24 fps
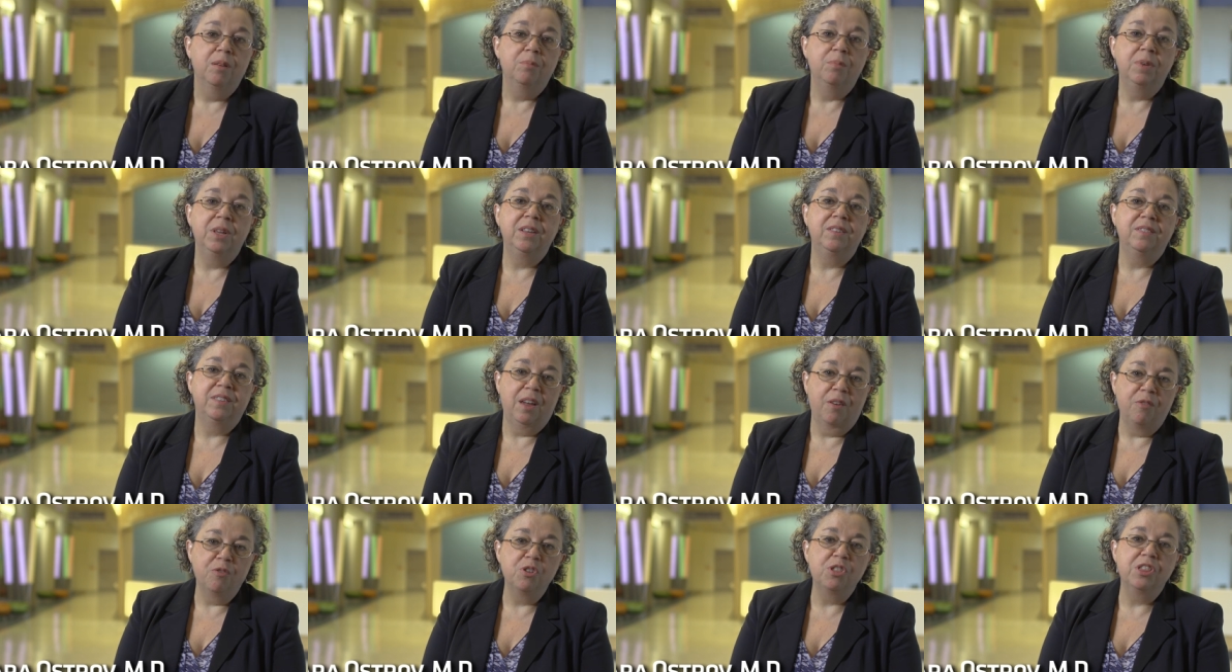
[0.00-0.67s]
means
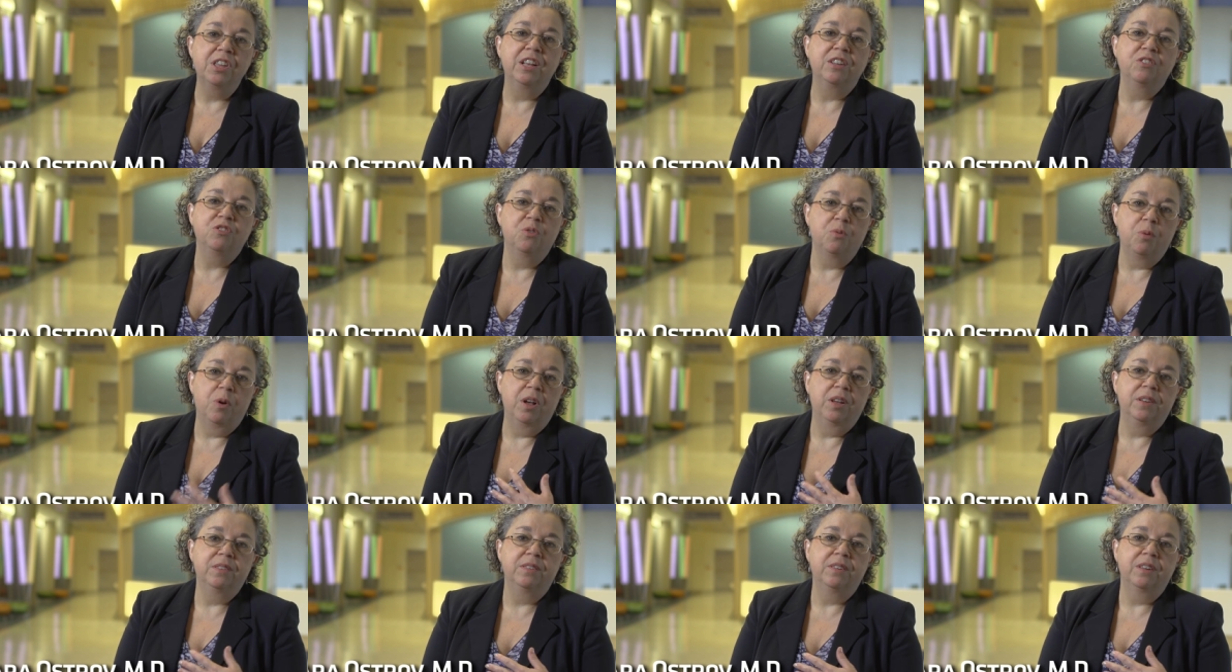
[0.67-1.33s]
everything to
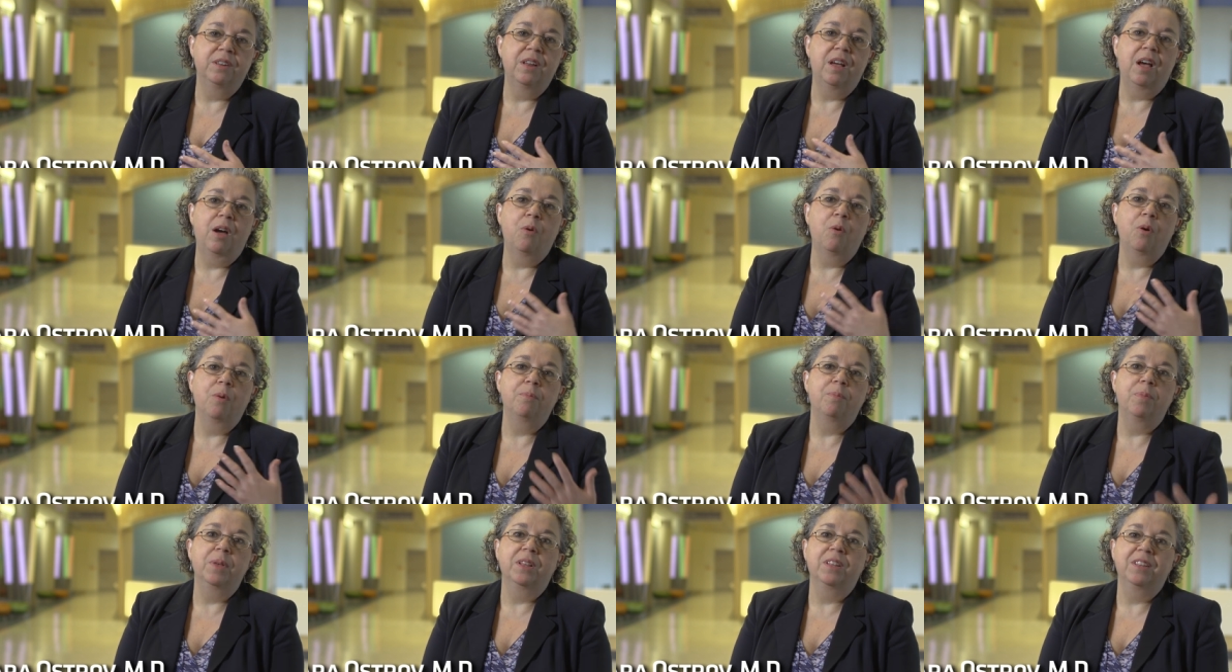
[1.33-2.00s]
us and our
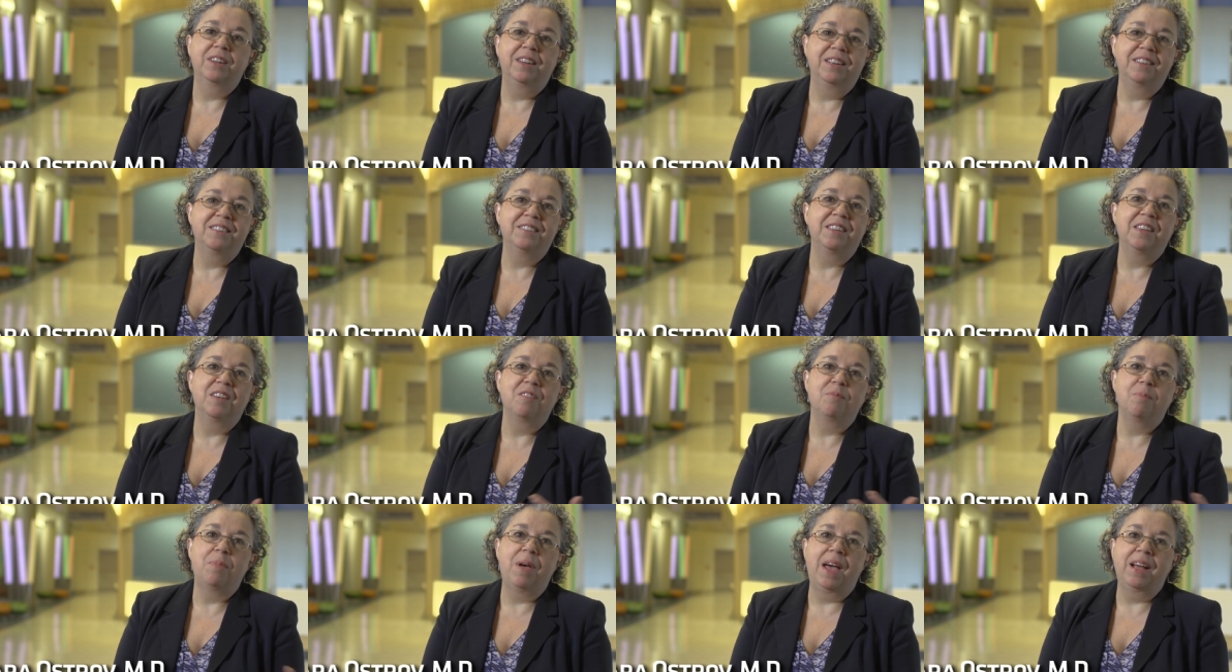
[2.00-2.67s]
ability to
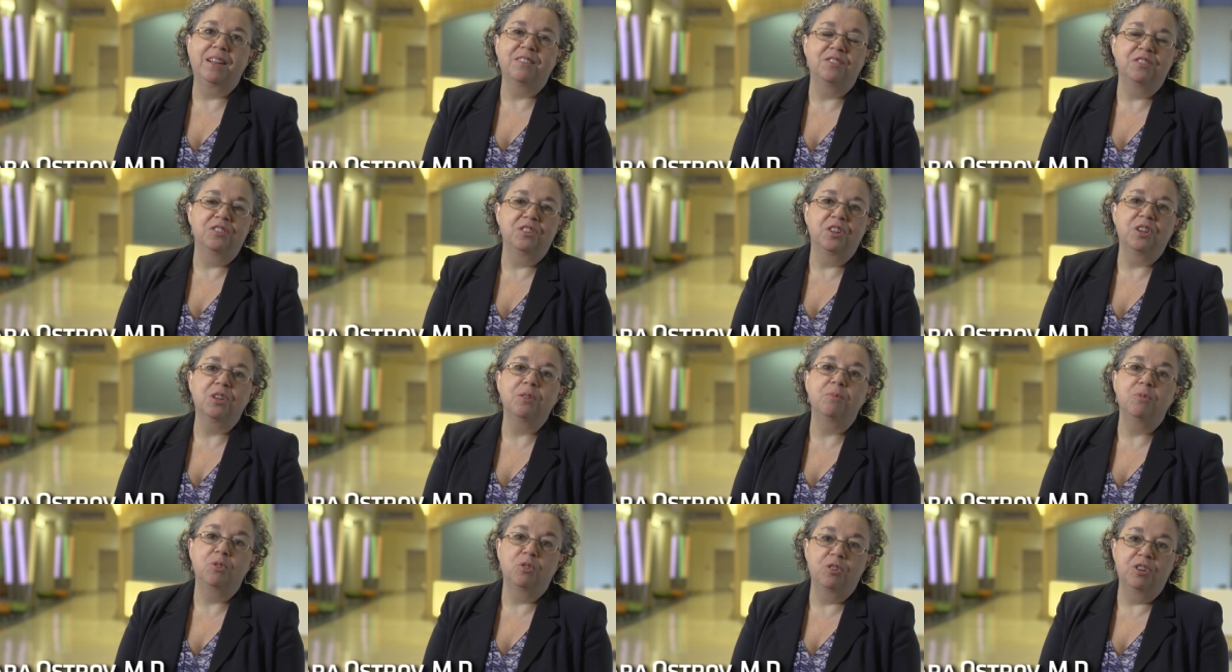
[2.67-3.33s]
give back to the
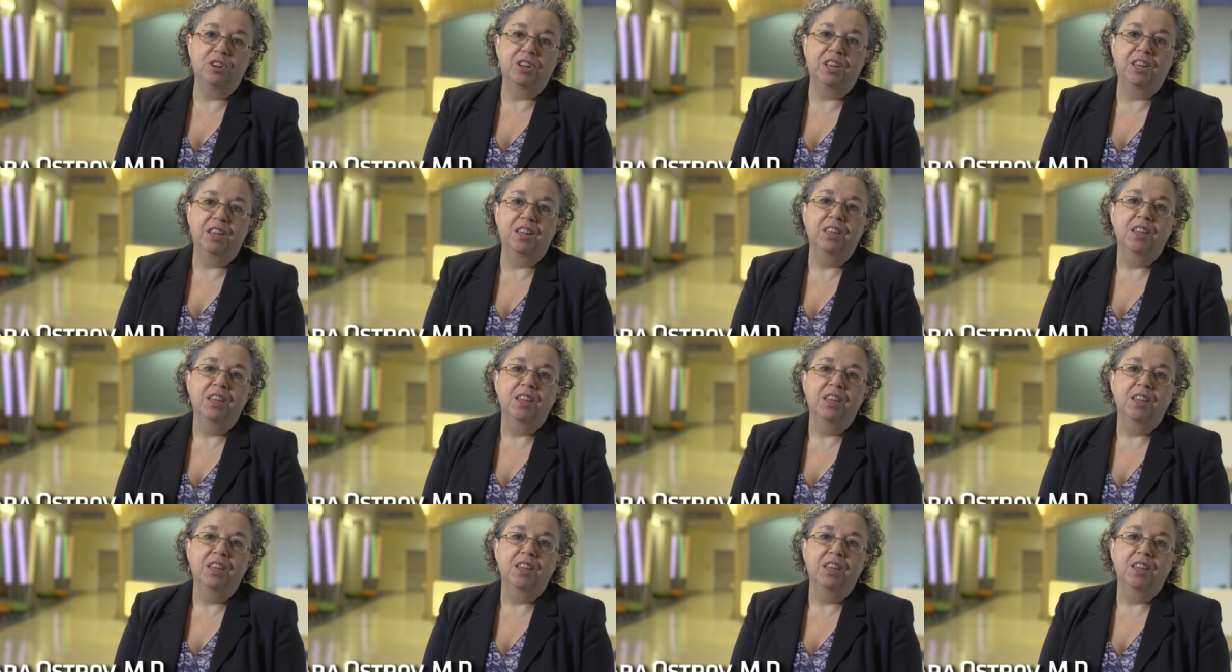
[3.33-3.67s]
community.